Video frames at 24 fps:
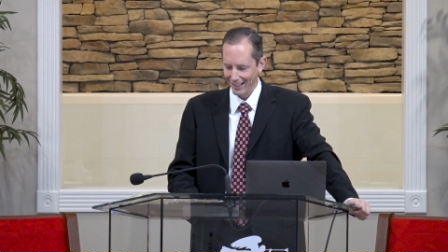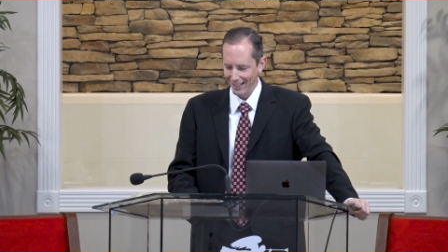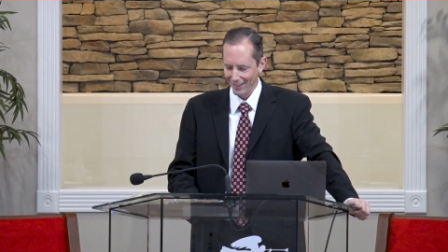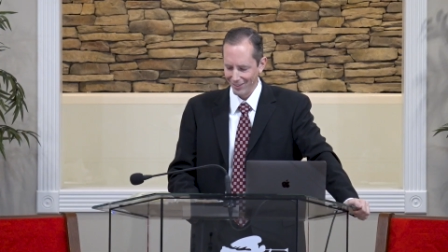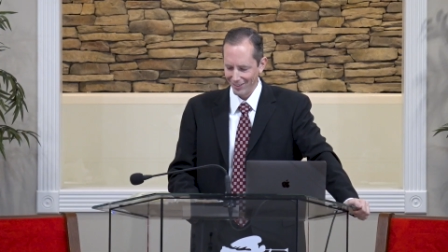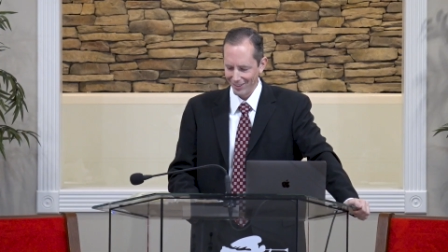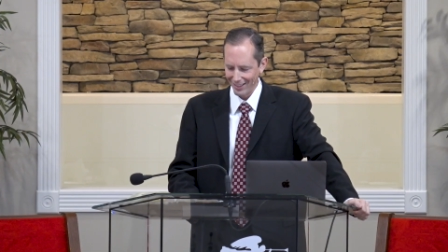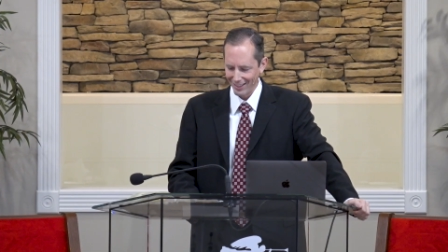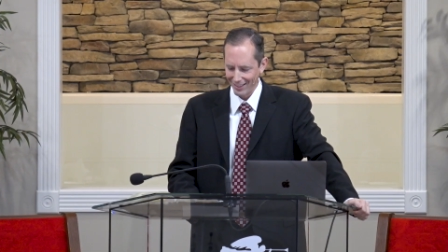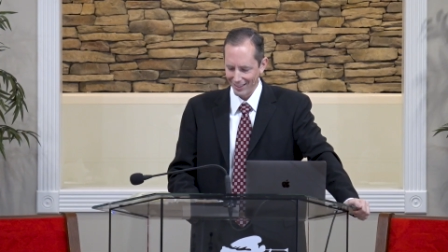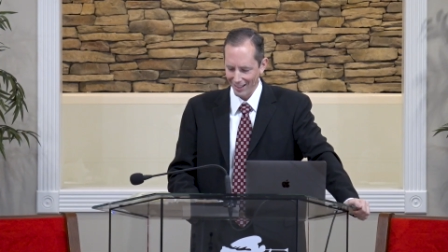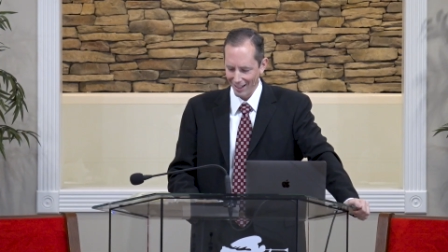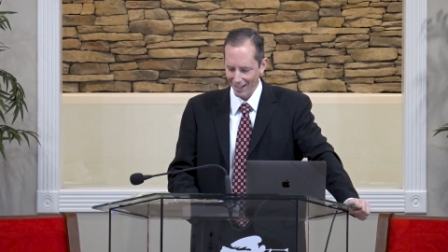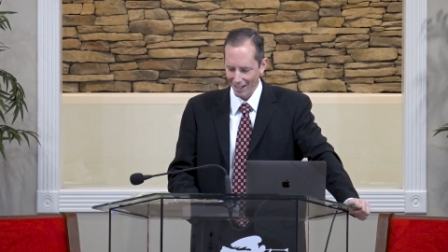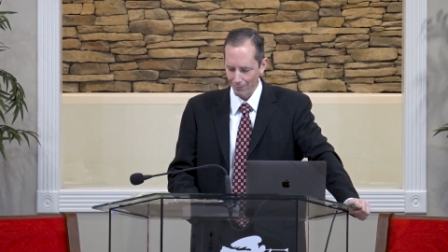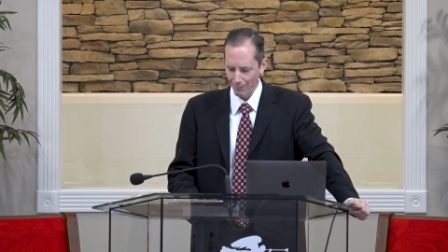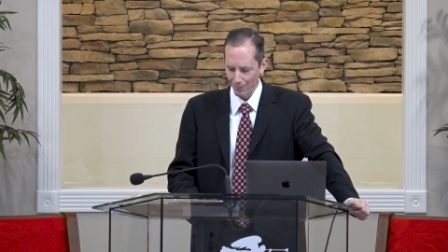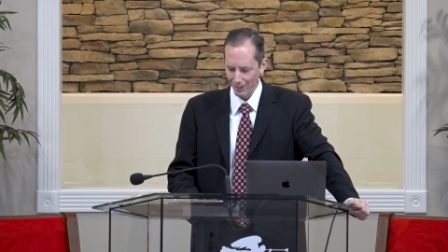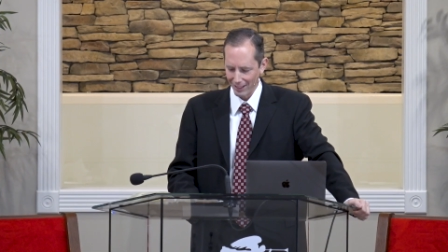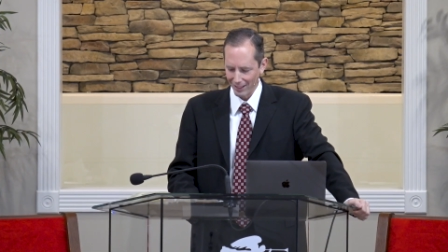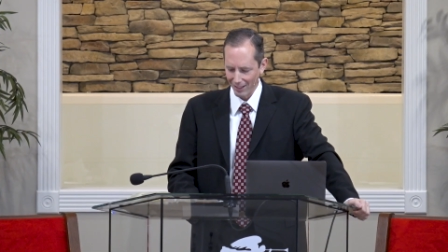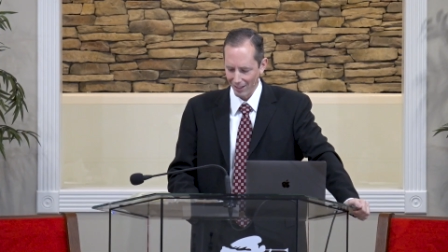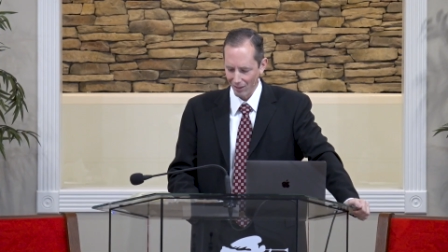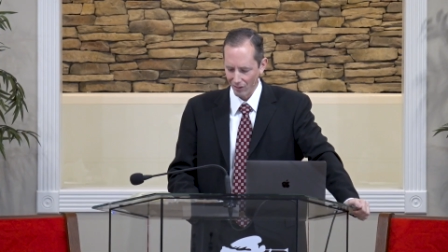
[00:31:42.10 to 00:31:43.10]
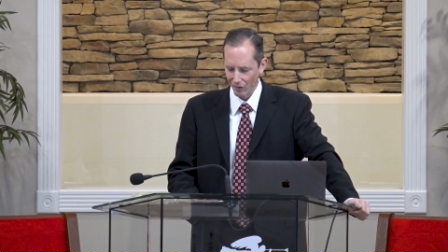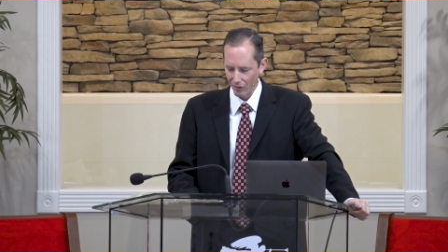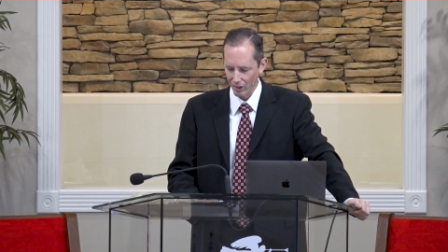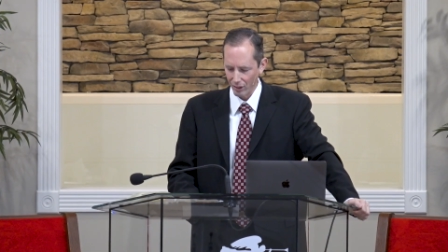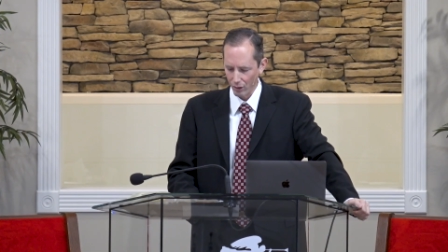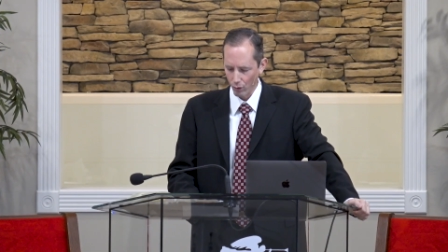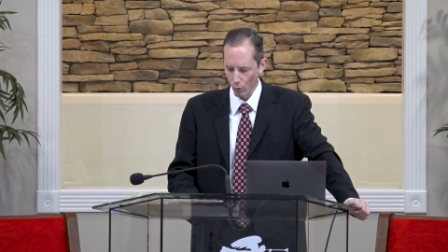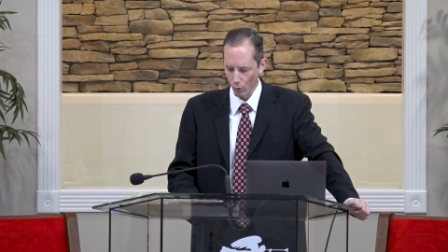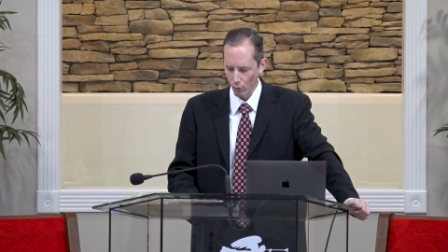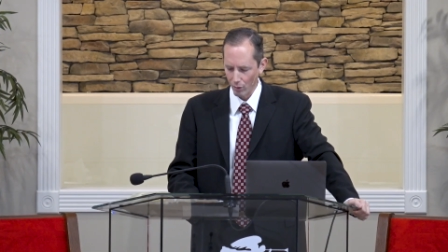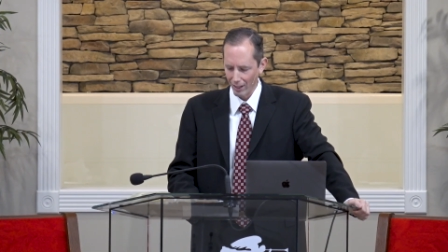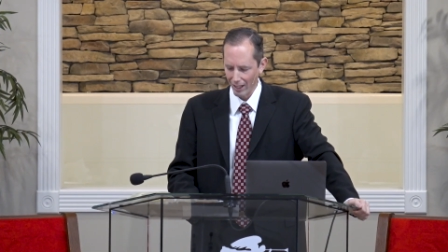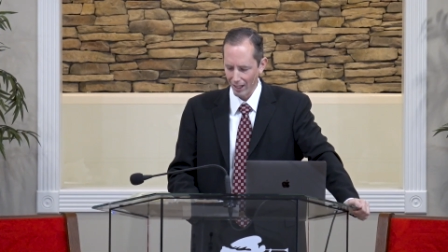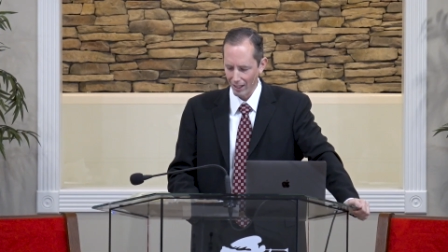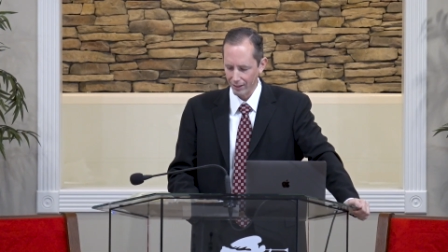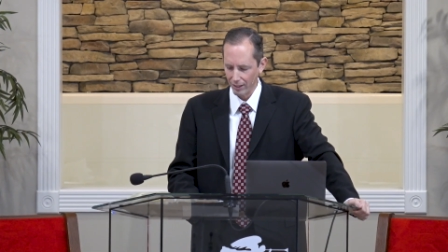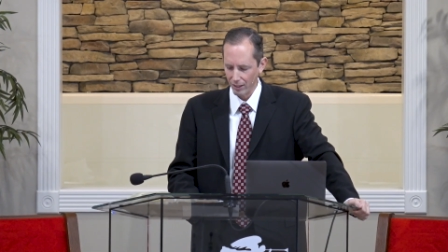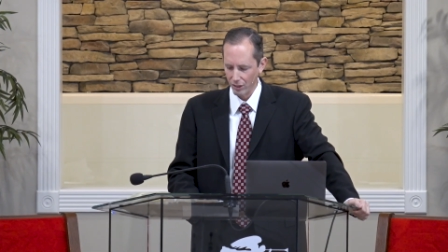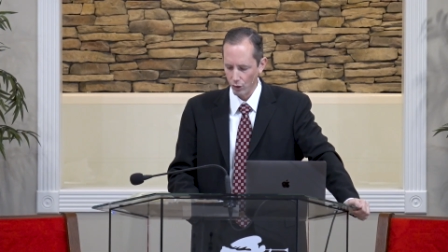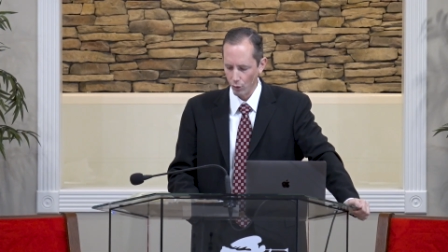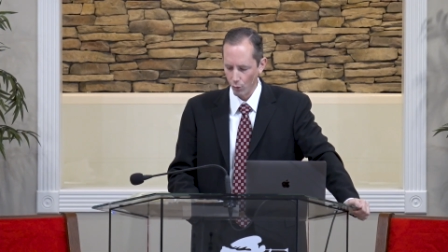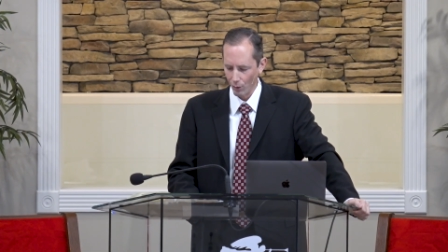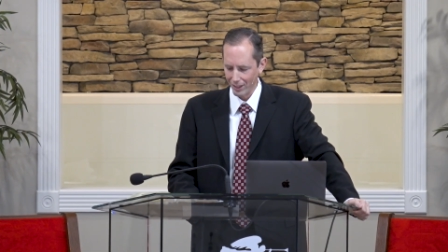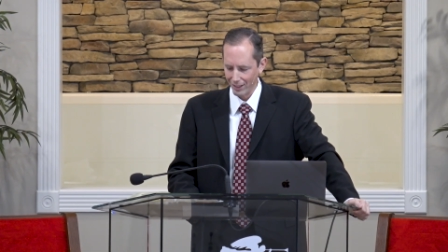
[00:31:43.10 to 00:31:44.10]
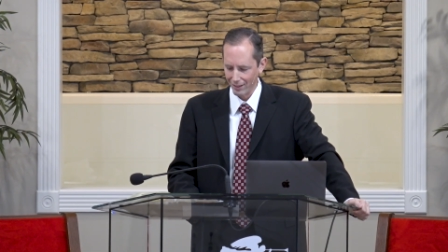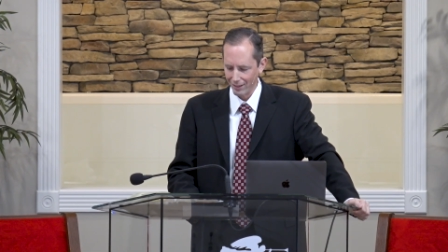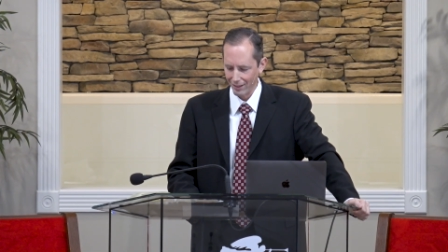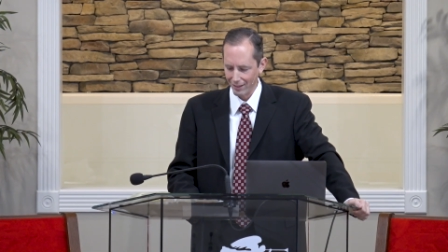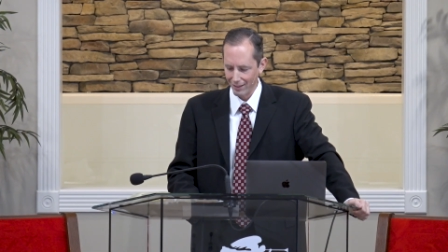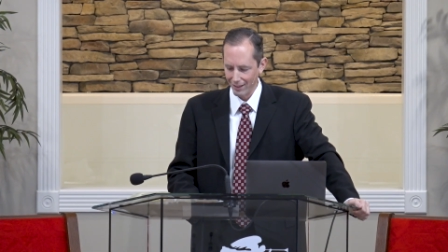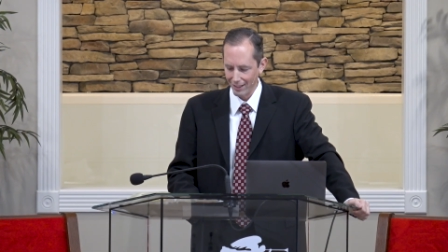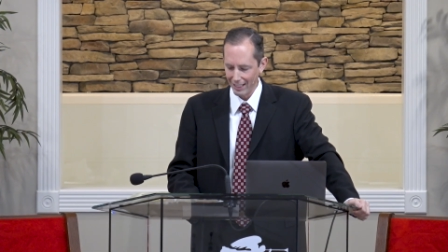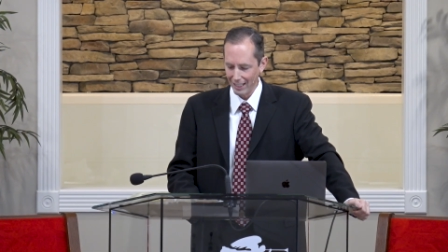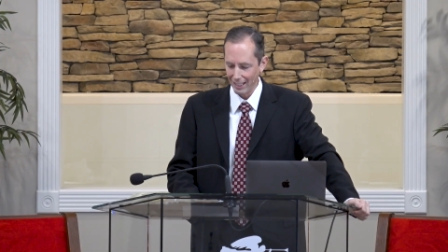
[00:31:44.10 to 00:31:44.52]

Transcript: "Is it not because the Lord hath anointed